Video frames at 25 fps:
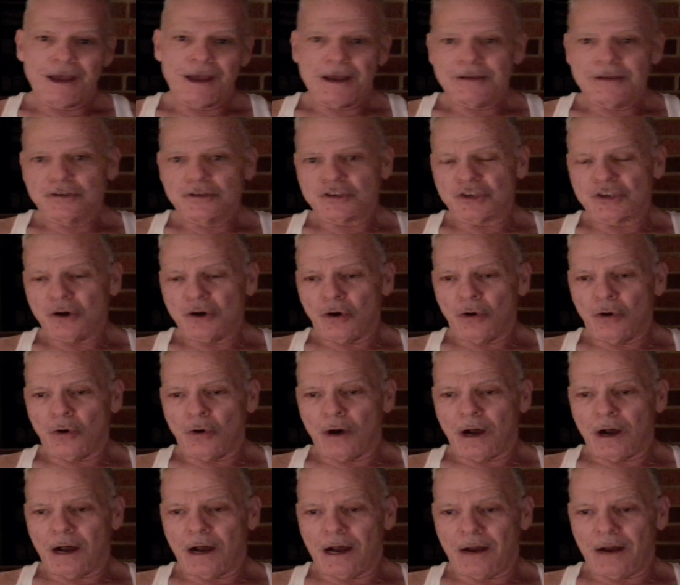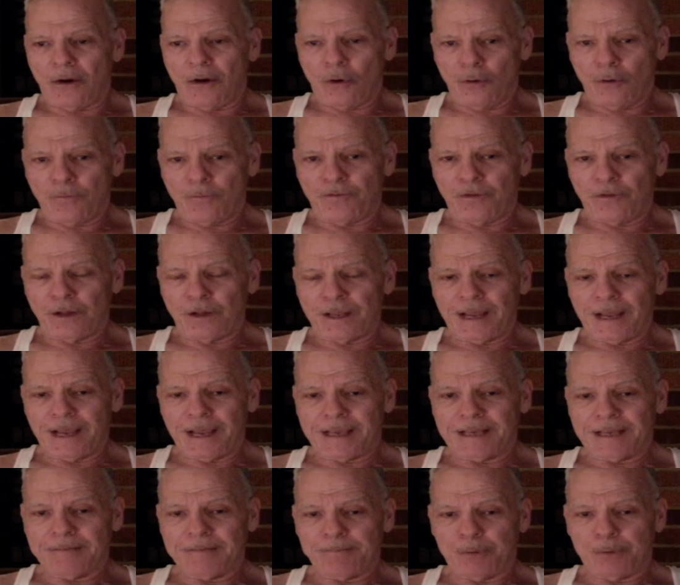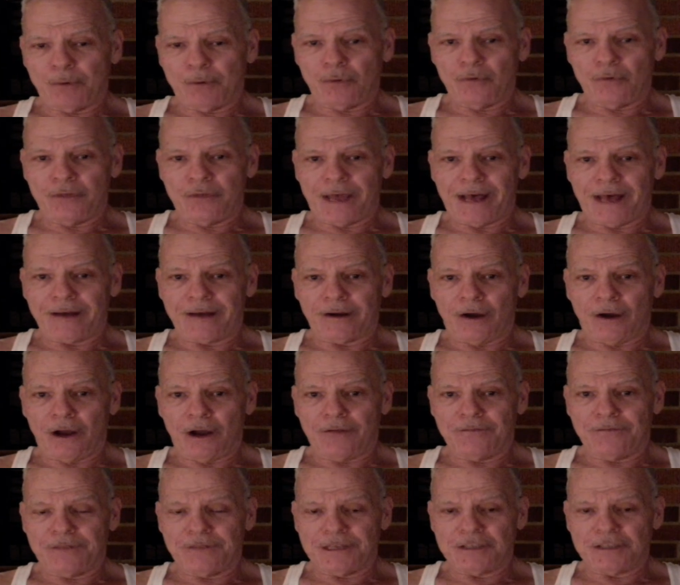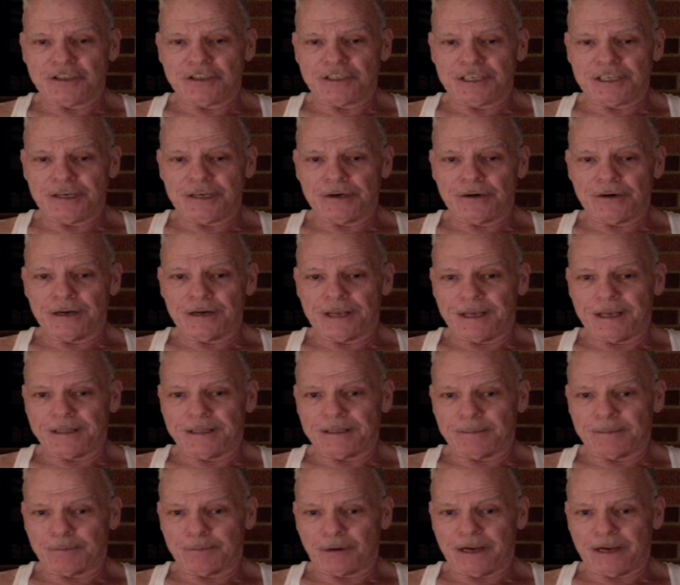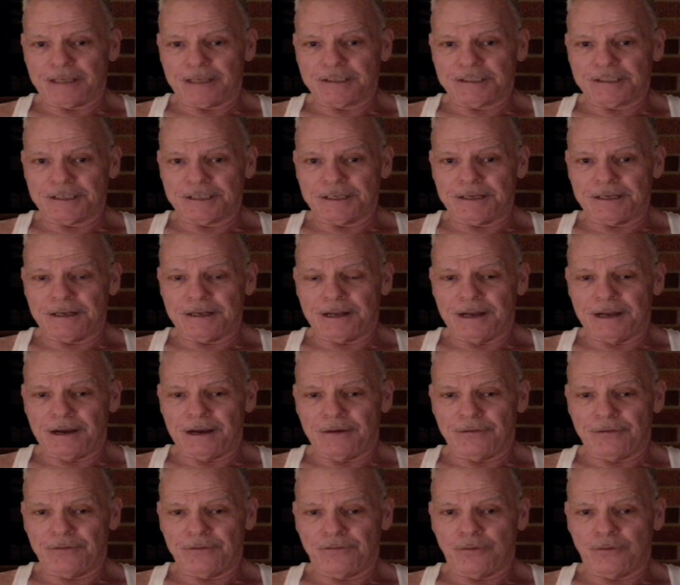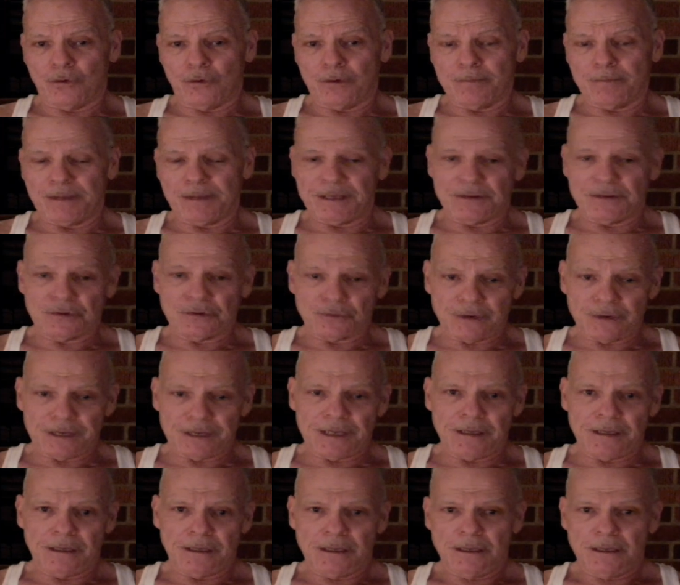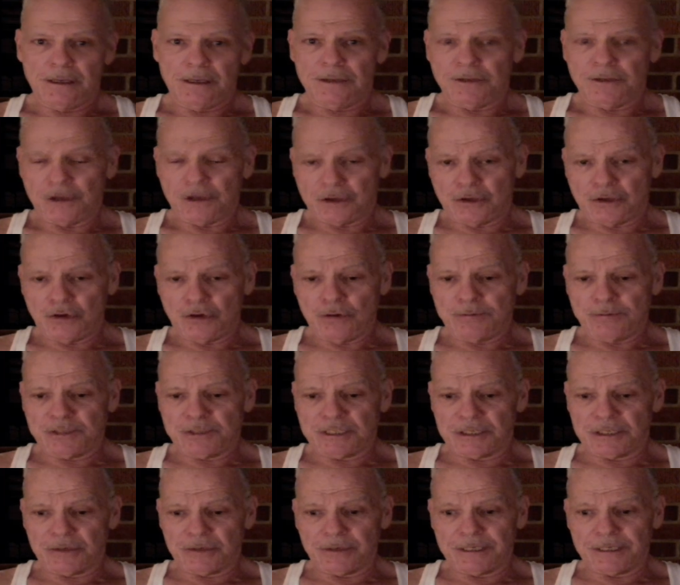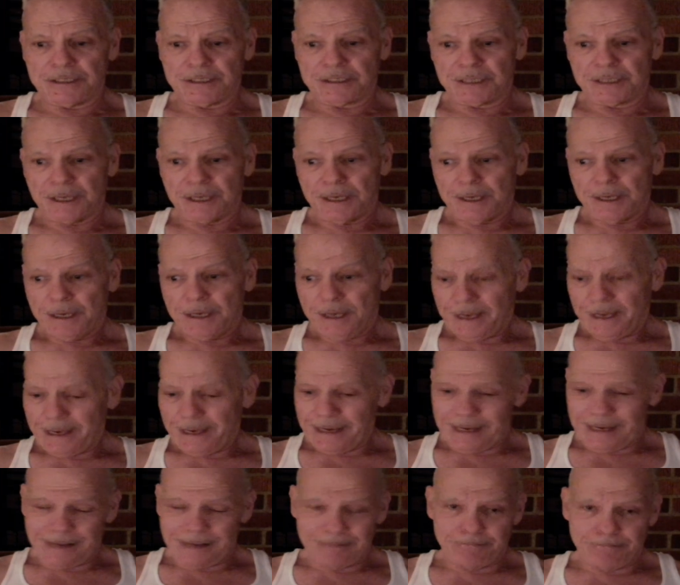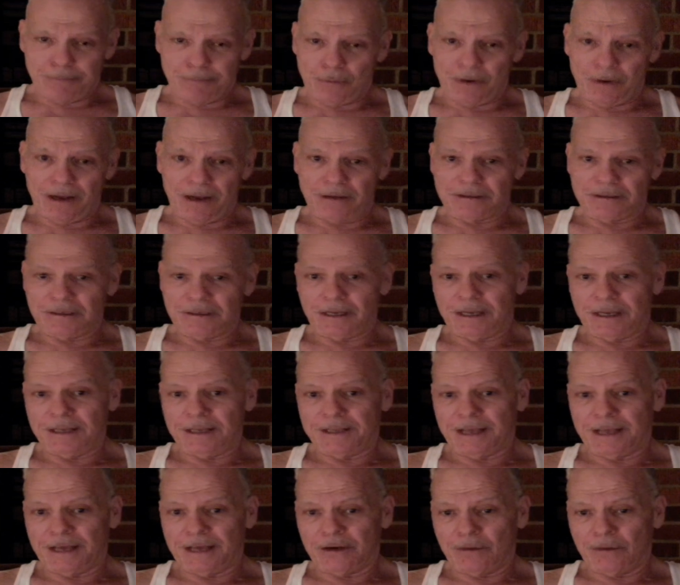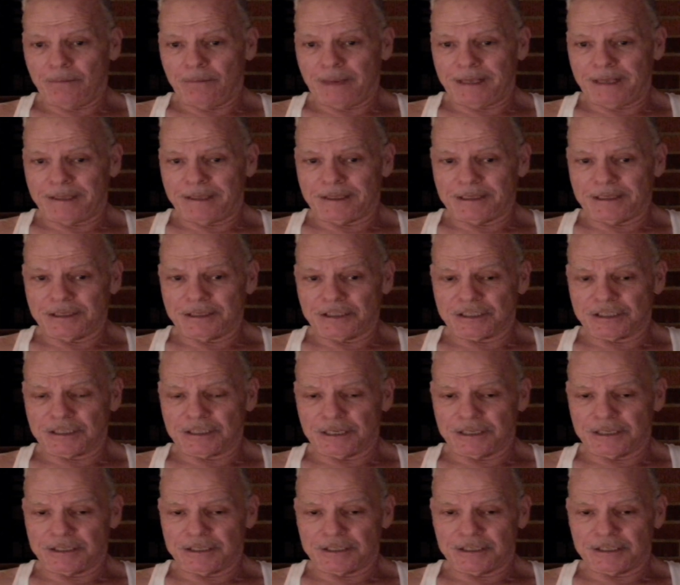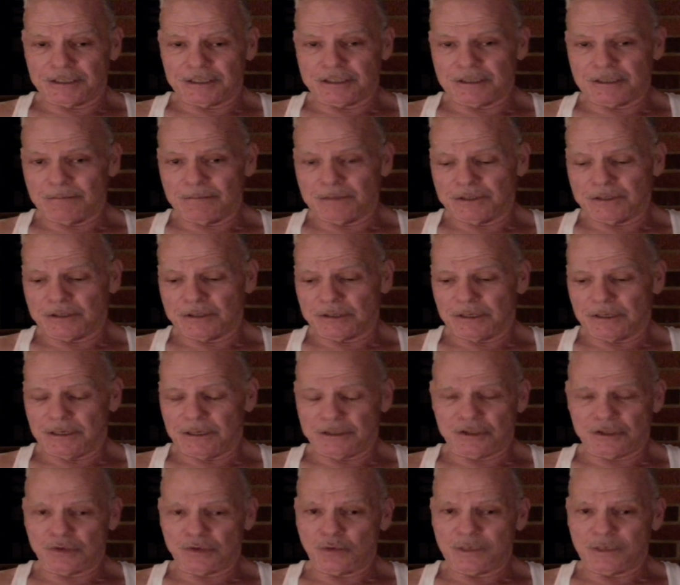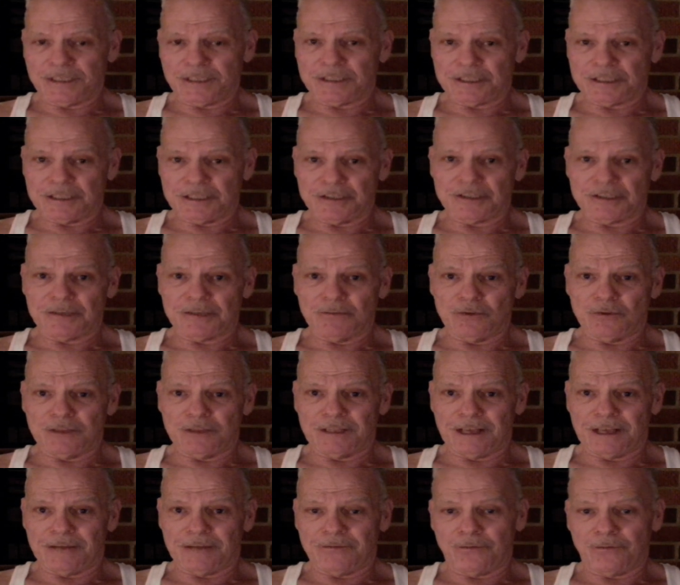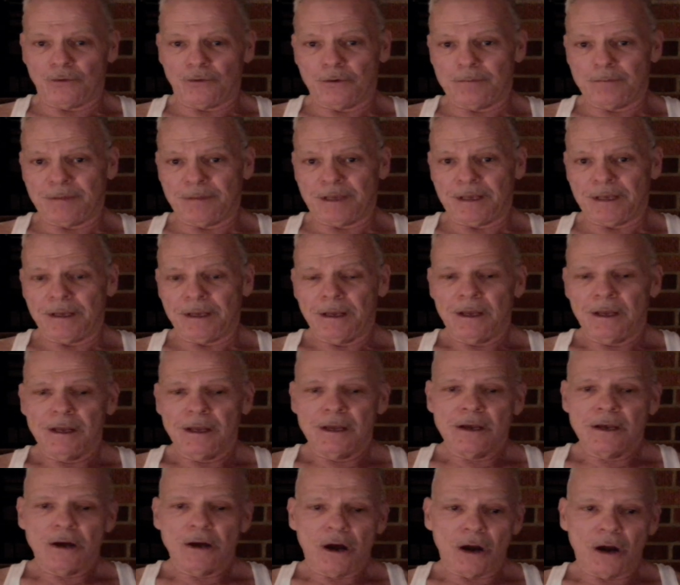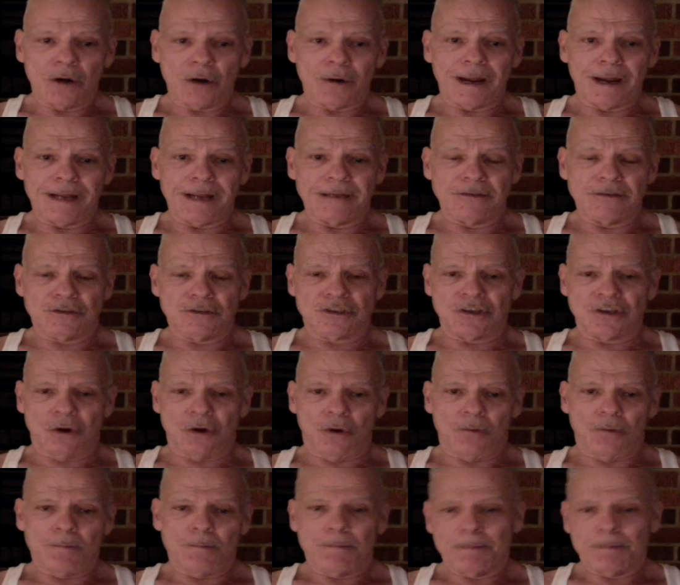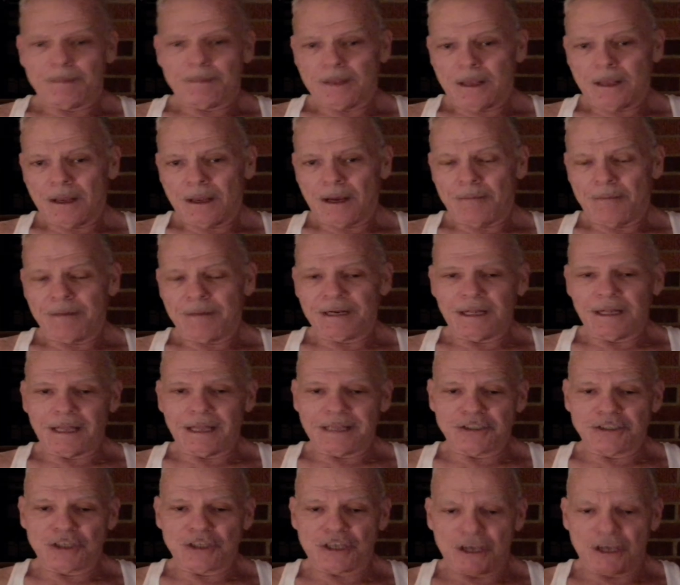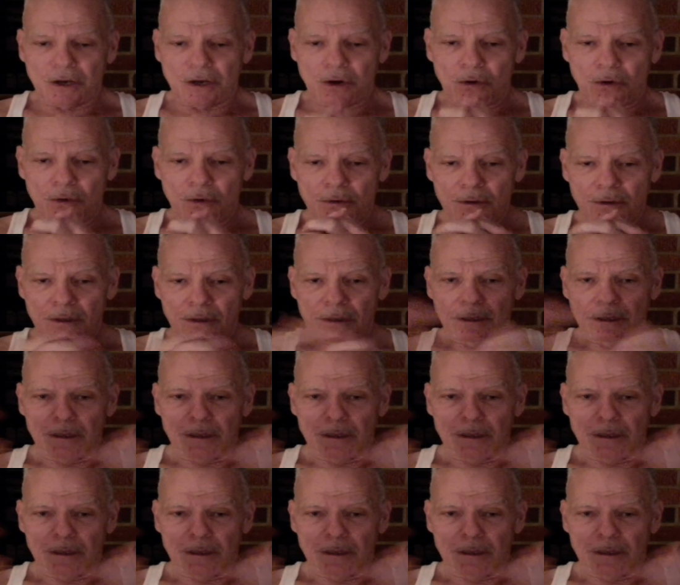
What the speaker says: So hopefully I can pull that off this year and get the Bryston 4B3, the Cube series. And boy, I'll tell you, that'll make this system a sweet system with that 4B. All right, so I'm going to let you go.